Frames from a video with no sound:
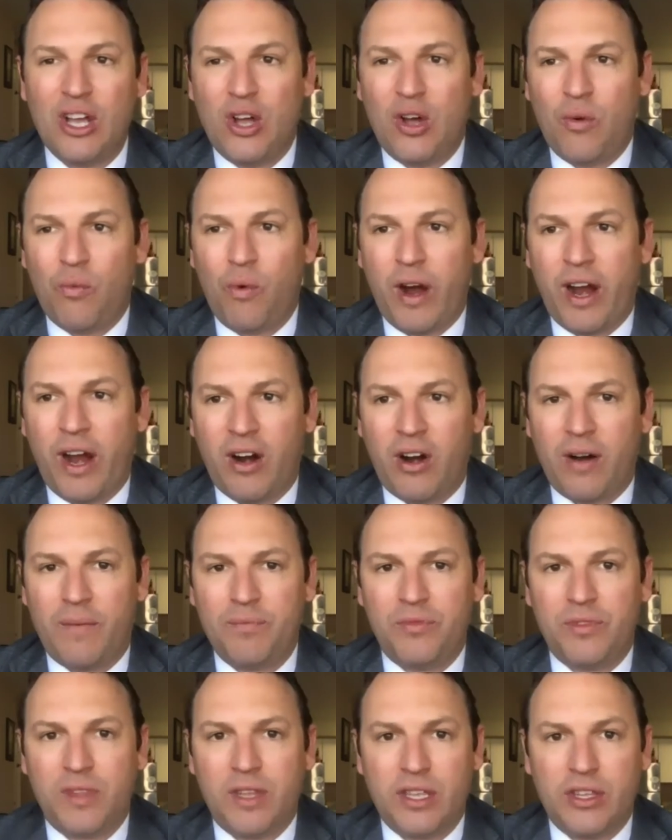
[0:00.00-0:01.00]

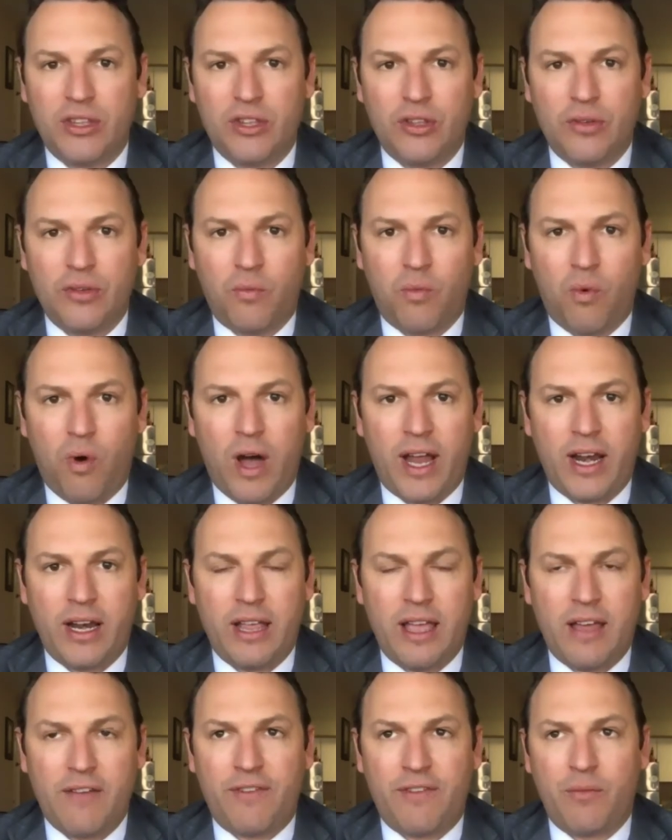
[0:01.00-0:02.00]
where what
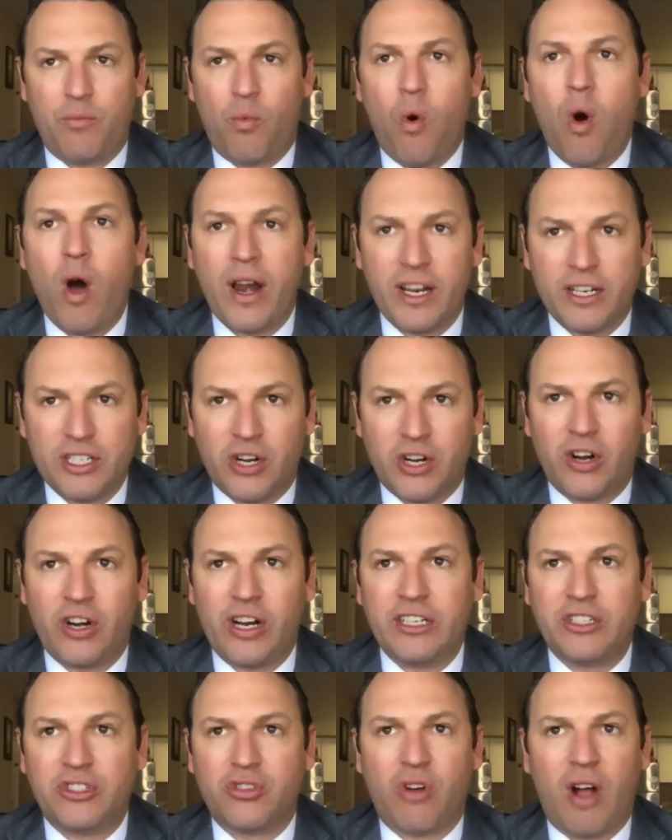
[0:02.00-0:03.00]
if one
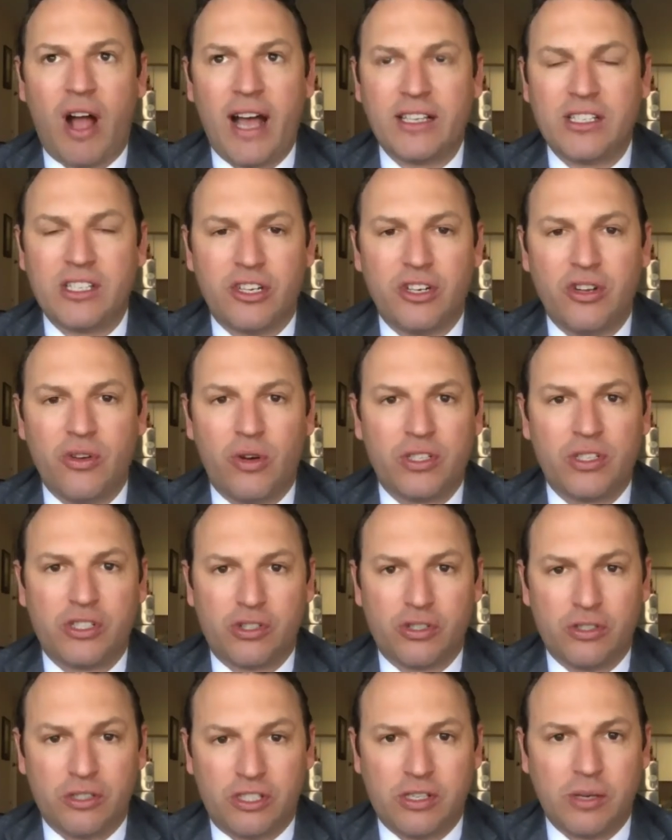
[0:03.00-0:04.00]
attorney tries to do a
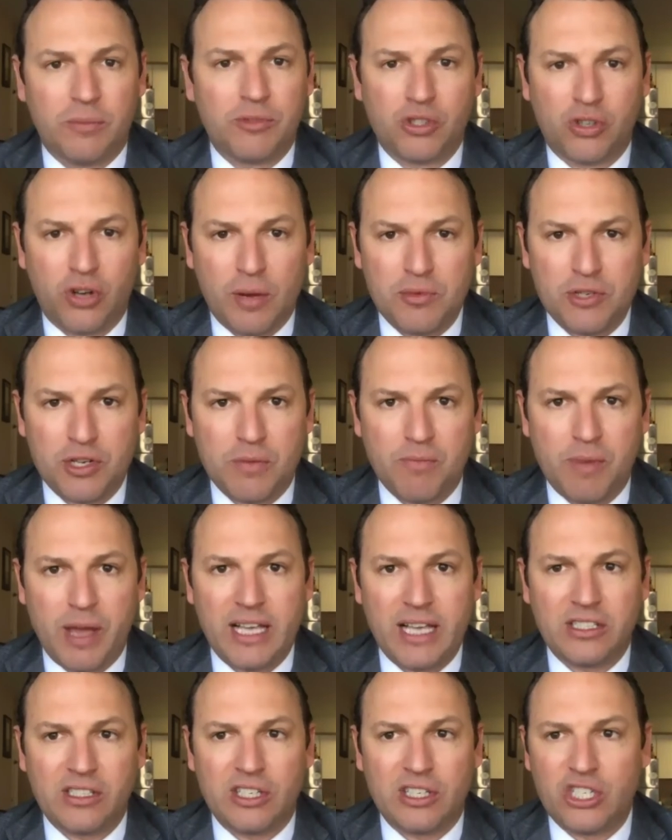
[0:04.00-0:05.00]
subscription
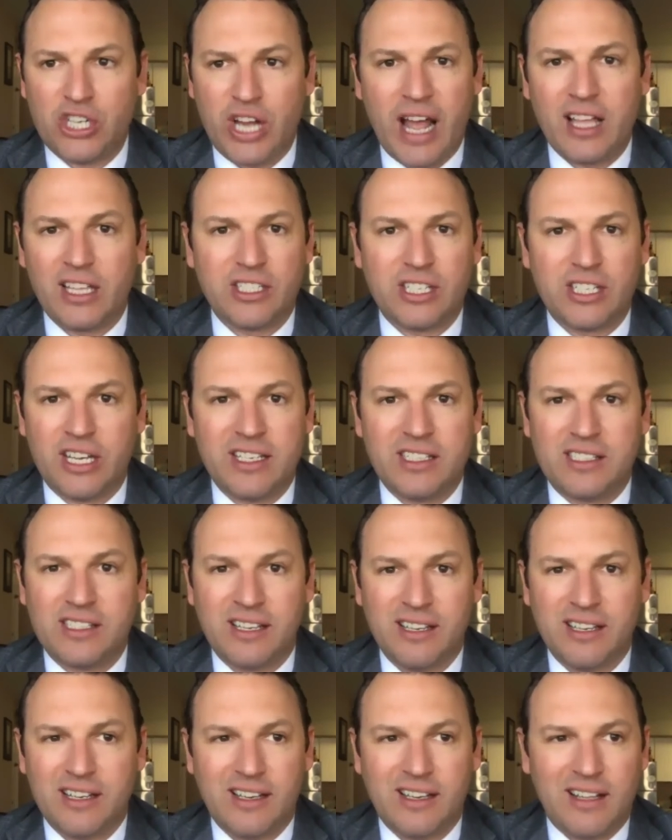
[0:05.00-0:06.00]
base the challenge is
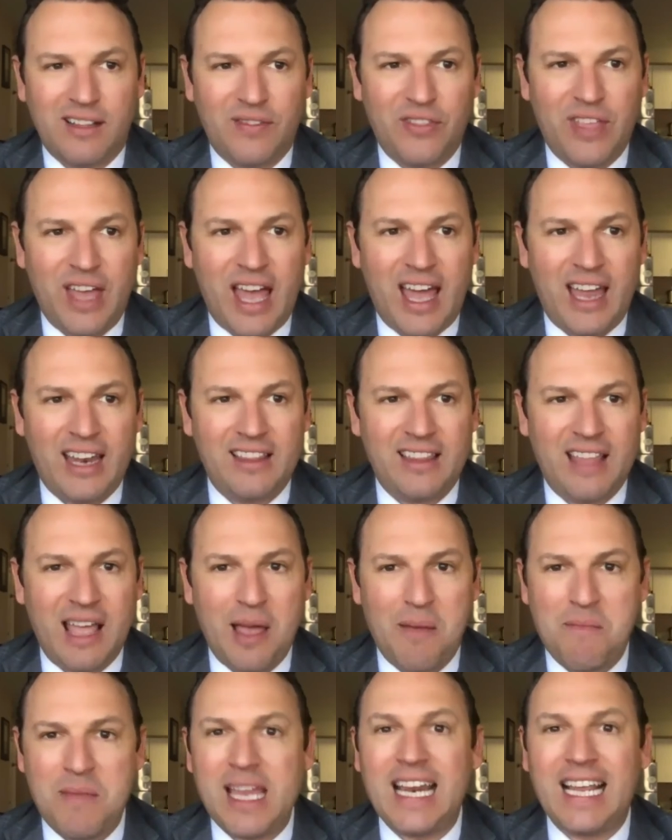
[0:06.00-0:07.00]
that they
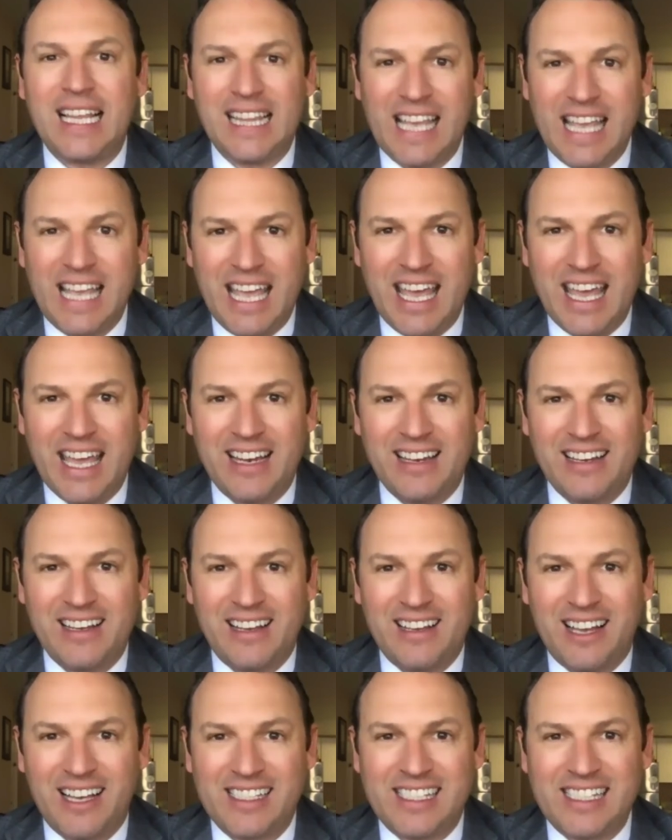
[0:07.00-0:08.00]
immediately hit
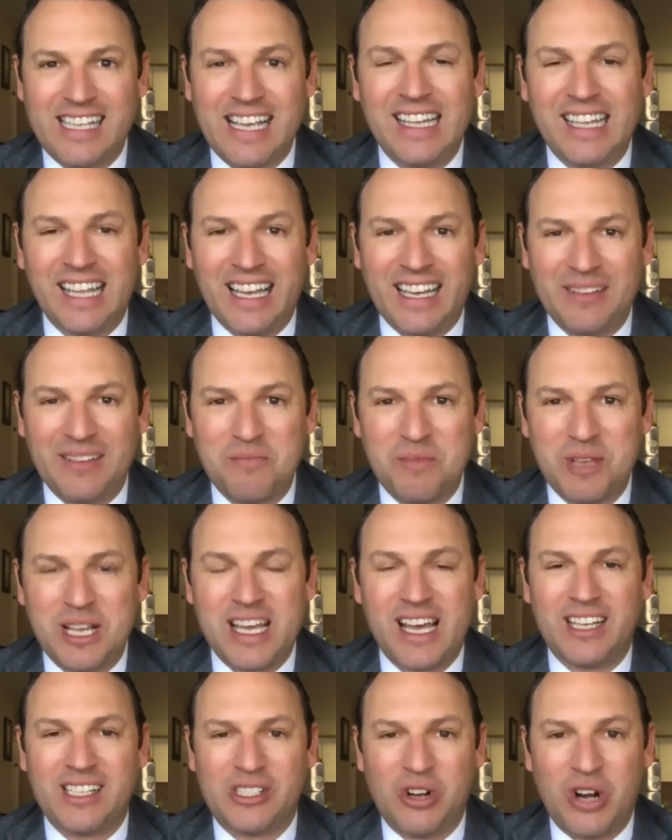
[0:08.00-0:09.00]
a ceiling
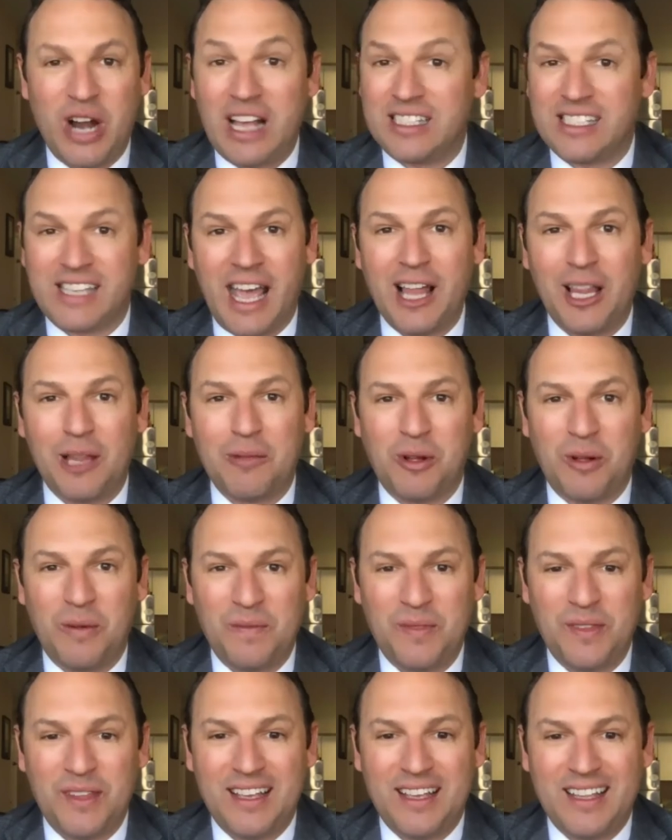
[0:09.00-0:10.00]
because they're not scalable
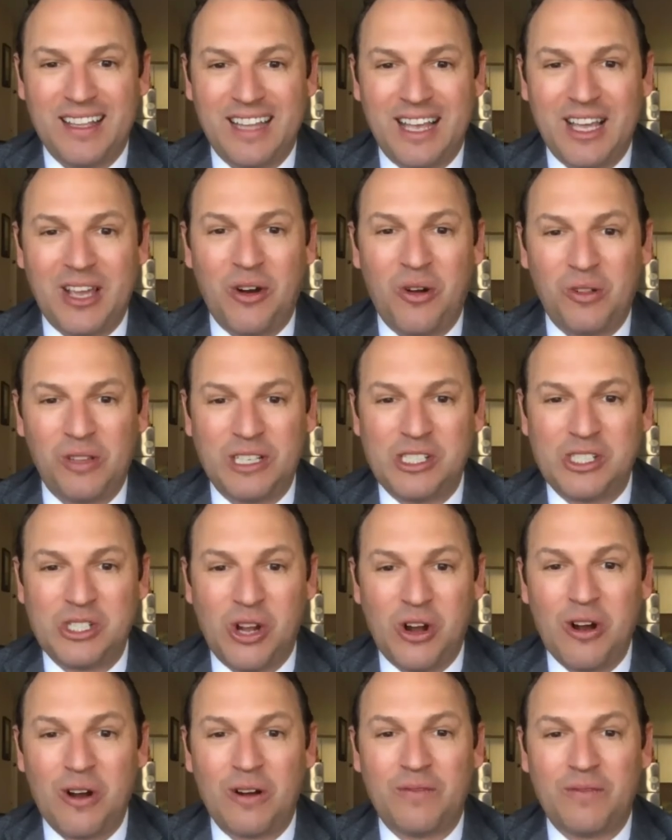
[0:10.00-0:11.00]
they can only
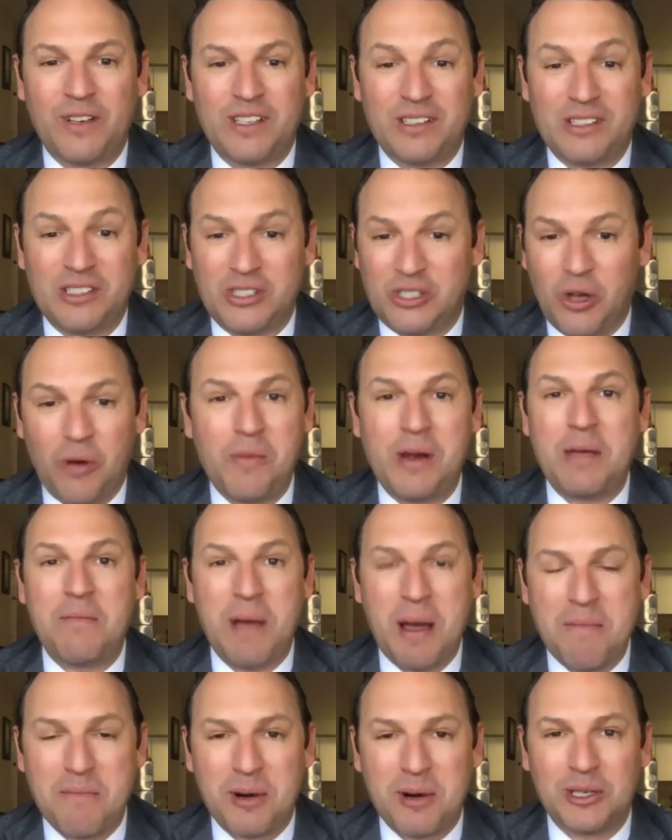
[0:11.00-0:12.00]
serve uh, so many
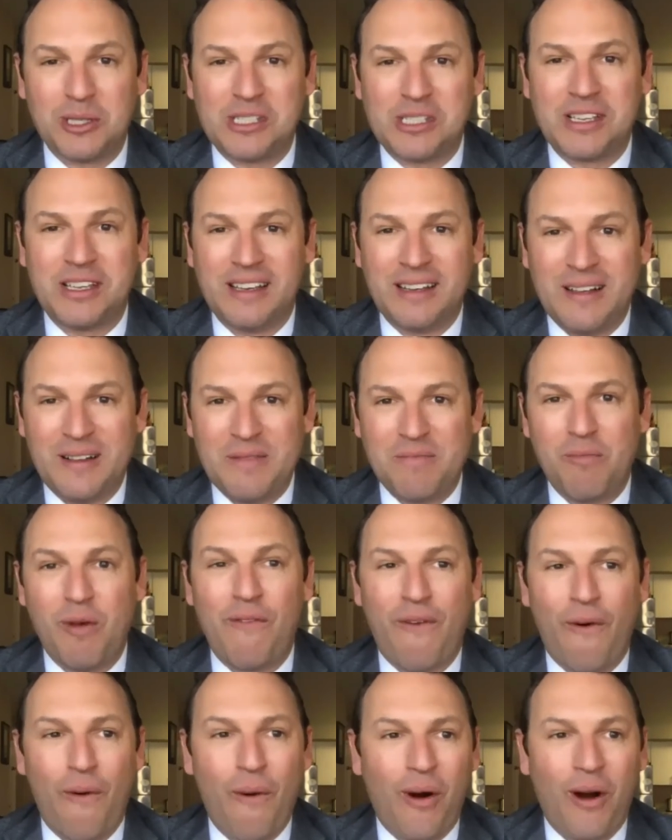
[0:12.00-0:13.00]
members
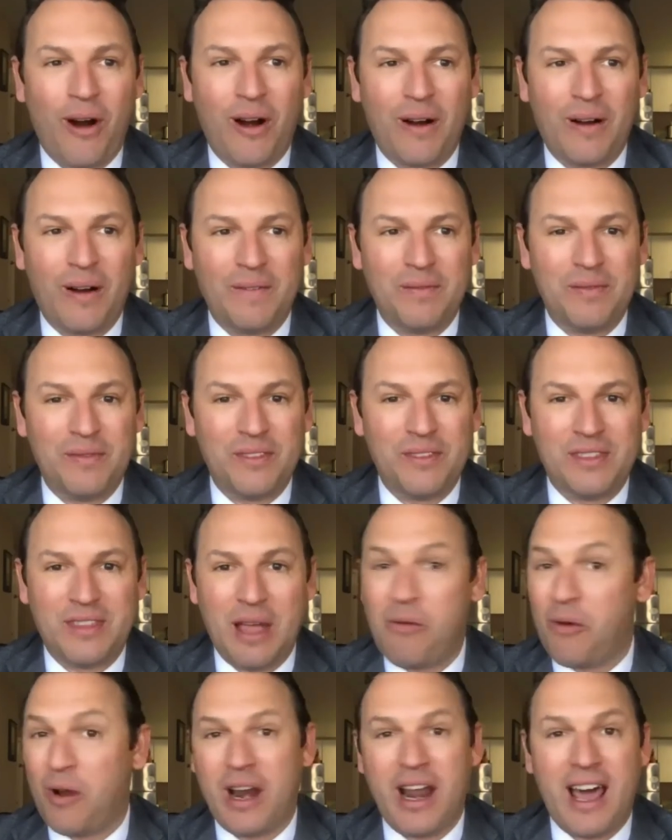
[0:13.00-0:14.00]
before right. they
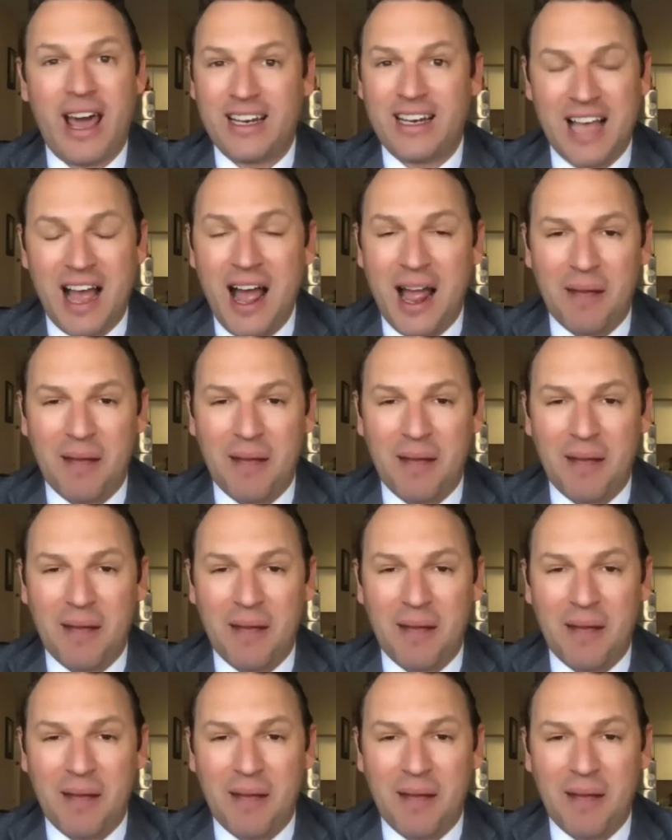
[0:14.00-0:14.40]
run out of time.